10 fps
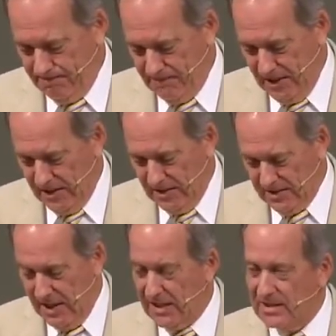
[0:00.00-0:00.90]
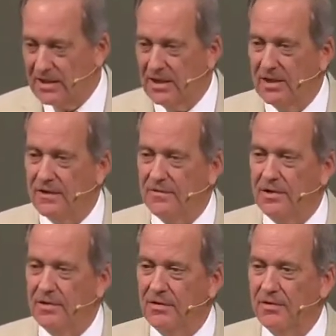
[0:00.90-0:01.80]
And his act saved
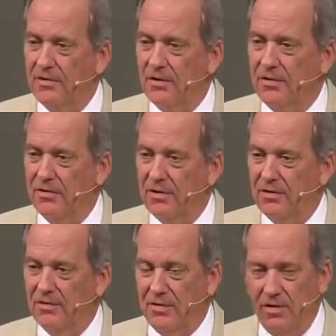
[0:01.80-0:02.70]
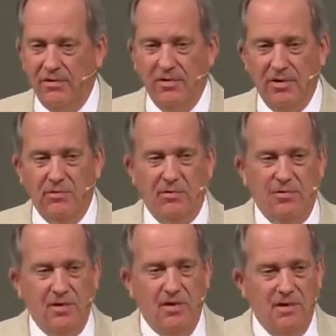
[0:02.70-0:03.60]
Xerxes. Xerxes was
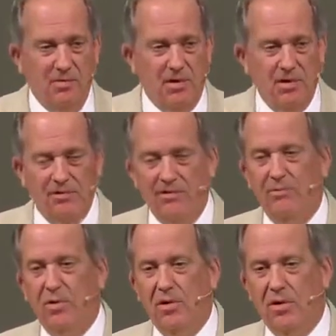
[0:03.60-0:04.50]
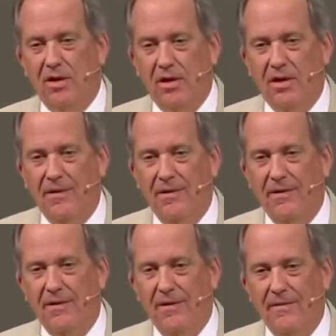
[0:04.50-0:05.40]
saved because of Mordecai.
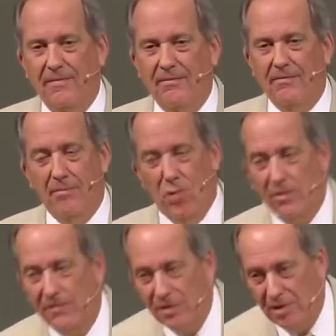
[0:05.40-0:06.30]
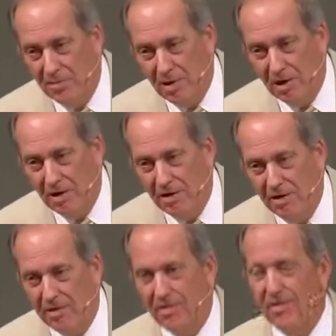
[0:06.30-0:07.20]
More fundamentally,
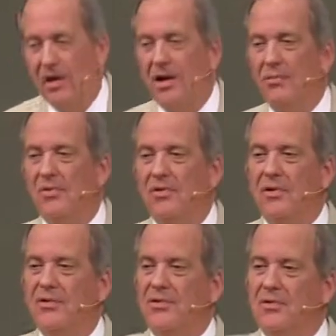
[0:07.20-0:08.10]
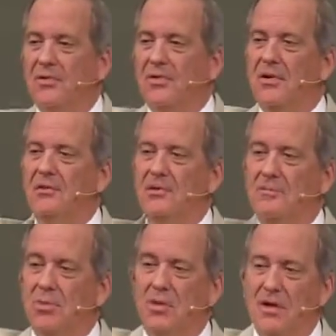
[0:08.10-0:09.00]
God was also exalting
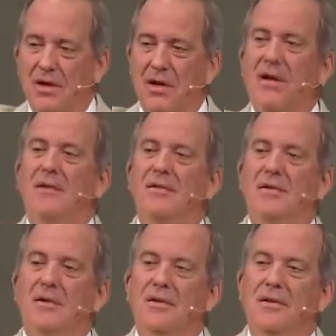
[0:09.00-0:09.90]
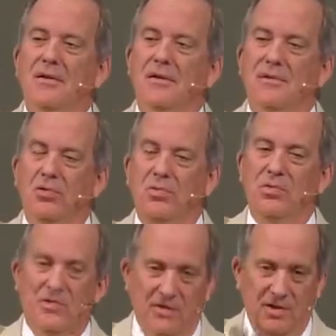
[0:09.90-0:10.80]
Mordecai to a
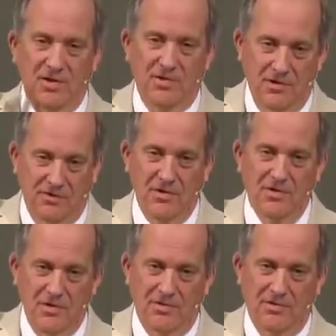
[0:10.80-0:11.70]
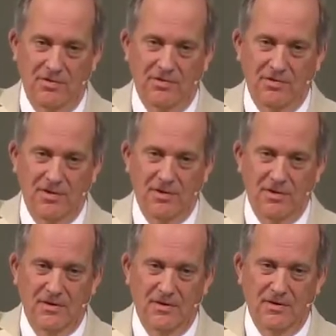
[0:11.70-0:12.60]
position of influence
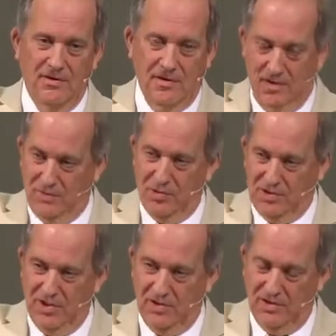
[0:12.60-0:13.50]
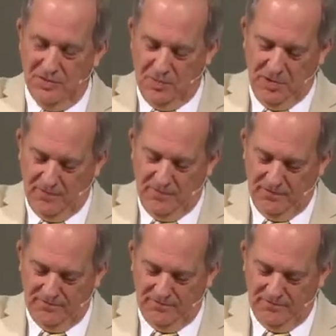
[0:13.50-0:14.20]
to help protect his people.